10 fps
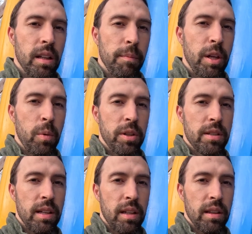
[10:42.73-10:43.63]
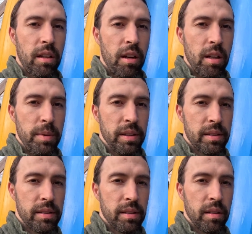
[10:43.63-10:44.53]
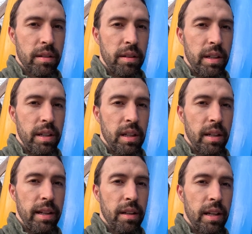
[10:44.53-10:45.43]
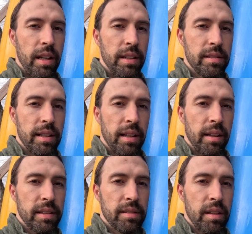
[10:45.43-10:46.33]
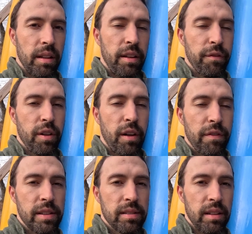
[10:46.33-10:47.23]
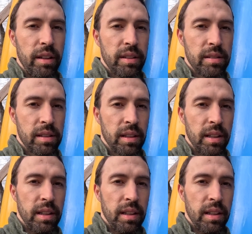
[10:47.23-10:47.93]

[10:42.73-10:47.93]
Let me know what you think in the comments. Are there any eddies that I left off this list?